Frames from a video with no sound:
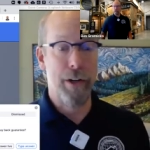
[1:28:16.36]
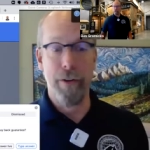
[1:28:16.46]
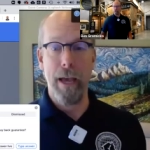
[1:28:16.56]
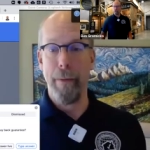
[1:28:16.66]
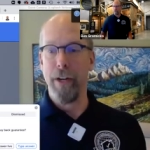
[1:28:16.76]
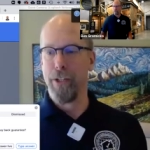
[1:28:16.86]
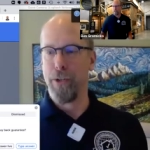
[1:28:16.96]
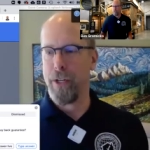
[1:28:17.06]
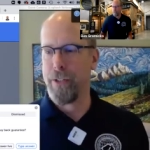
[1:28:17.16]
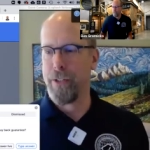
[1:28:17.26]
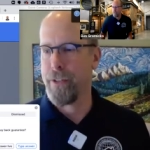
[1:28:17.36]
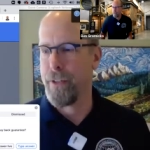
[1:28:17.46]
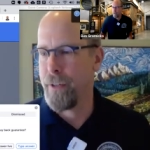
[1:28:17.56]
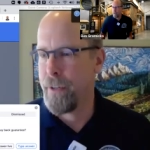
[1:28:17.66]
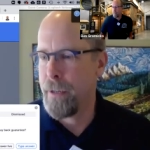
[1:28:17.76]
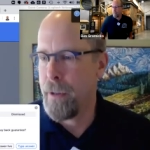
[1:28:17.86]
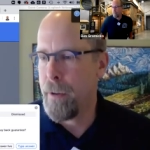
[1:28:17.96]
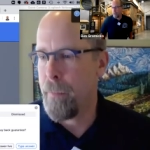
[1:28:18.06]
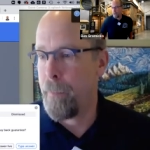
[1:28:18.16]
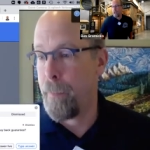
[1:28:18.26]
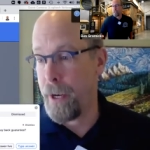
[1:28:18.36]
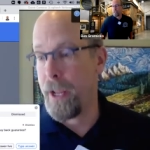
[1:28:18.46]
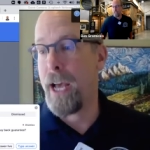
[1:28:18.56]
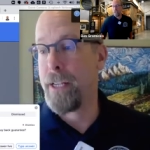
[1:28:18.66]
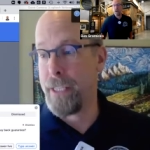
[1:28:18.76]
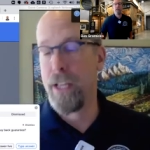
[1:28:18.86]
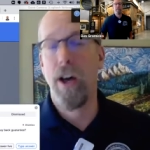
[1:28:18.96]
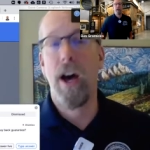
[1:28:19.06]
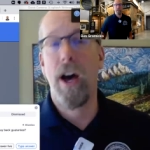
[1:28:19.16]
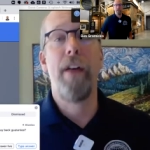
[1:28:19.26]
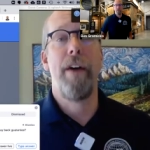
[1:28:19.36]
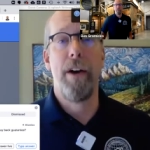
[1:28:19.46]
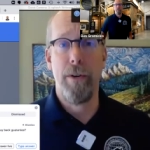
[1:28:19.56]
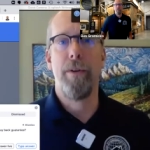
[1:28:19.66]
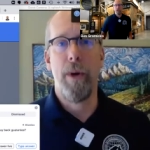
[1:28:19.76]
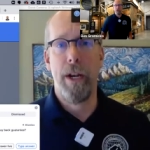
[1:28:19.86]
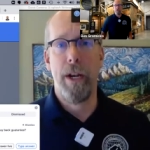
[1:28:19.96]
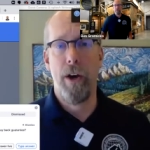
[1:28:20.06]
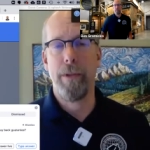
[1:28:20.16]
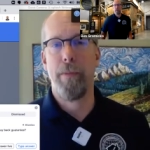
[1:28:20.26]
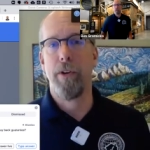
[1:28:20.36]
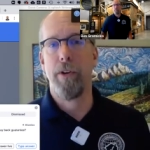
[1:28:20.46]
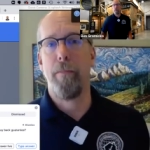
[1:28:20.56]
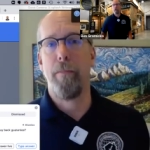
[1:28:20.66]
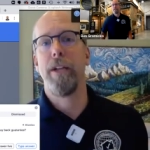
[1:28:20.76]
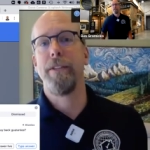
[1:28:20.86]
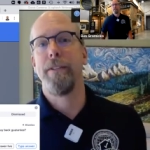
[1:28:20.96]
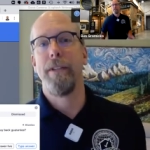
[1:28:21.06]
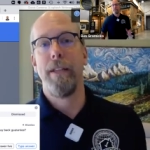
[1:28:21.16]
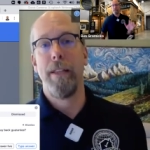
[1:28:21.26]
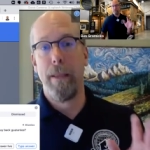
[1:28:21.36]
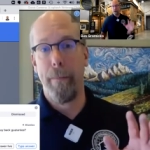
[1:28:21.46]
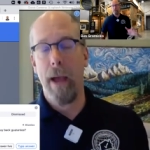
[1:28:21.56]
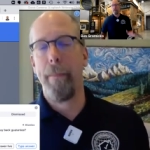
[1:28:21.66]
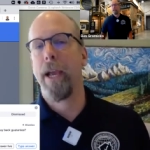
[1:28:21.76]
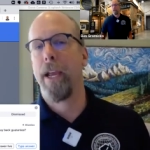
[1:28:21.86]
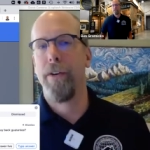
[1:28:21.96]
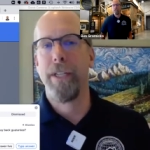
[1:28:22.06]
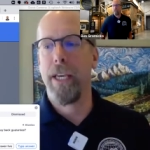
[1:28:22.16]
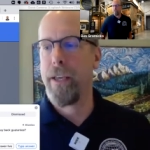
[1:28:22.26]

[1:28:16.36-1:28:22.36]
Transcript: insurance, but I see a lot of value when a home inspector markets the buyback guarantee.